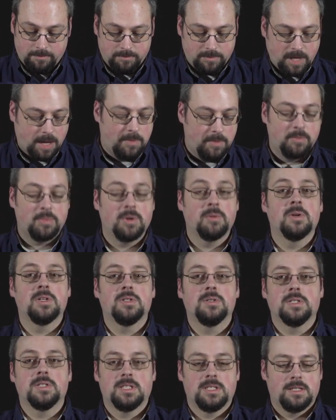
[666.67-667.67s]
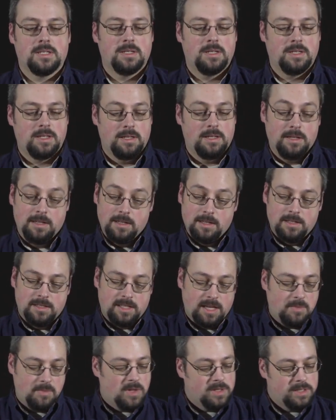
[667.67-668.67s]
I mean, pretty much looks
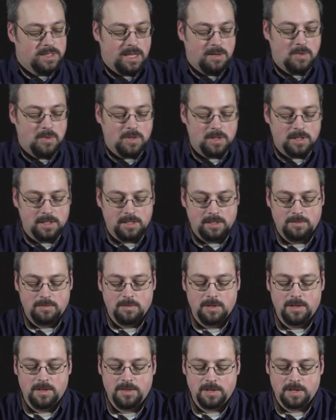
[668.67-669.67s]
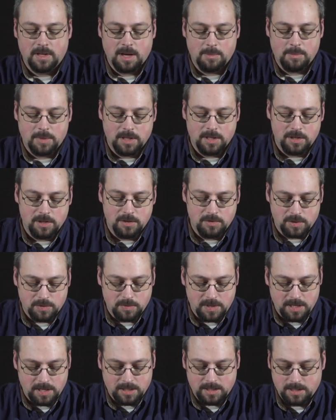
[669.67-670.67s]
same old with a couple of new
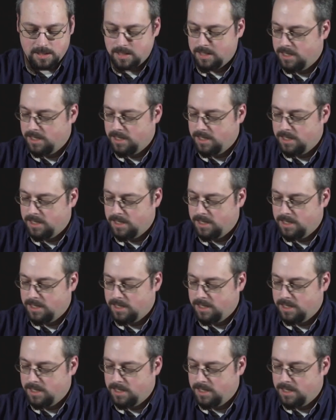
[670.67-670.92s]
tweaks.